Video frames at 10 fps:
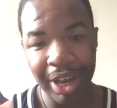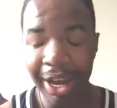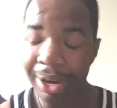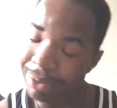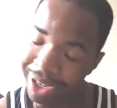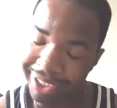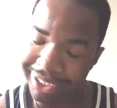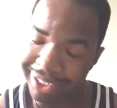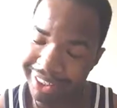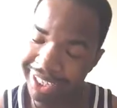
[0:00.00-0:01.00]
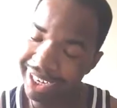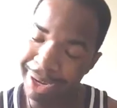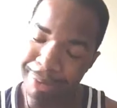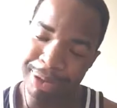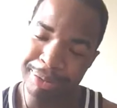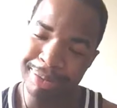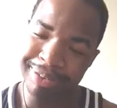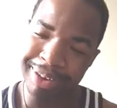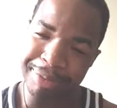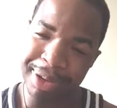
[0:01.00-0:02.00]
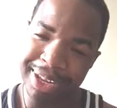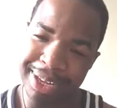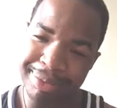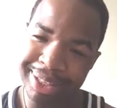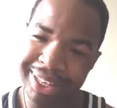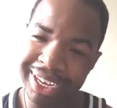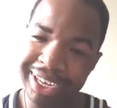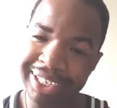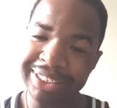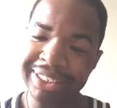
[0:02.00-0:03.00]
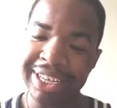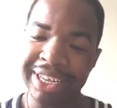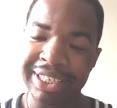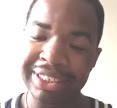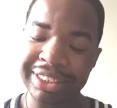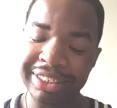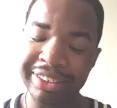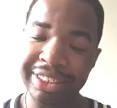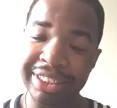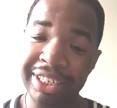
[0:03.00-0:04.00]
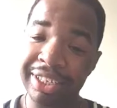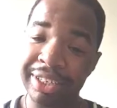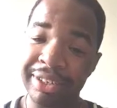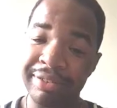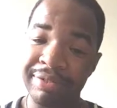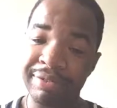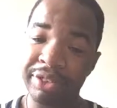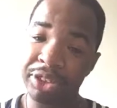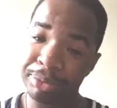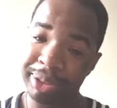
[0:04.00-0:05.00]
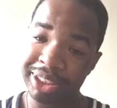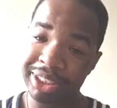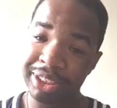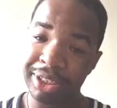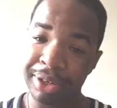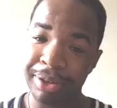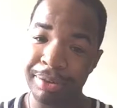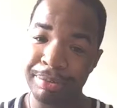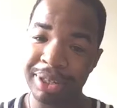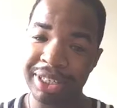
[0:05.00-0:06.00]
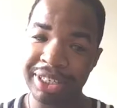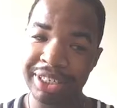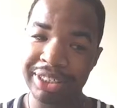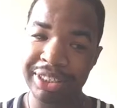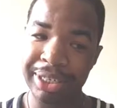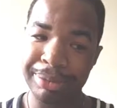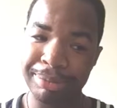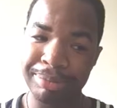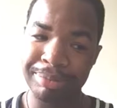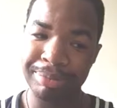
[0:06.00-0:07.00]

ironic that I'm going to be wrapping up the last series of Too Busy because I